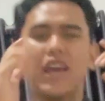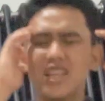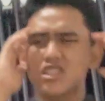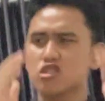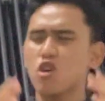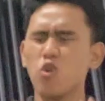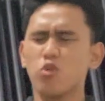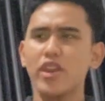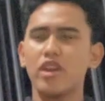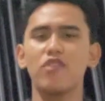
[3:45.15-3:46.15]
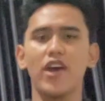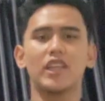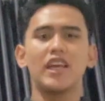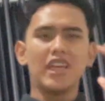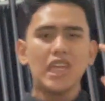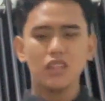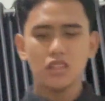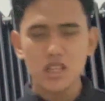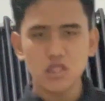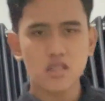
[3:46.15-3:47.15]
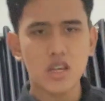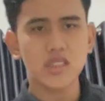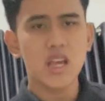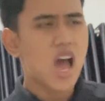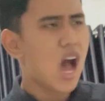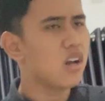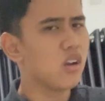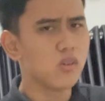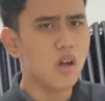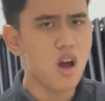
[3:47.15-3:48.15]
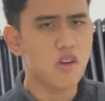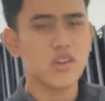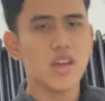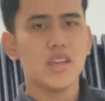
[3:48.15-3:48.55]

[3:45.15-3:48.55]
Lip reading: It's so great, in fact. It teaches us how to love.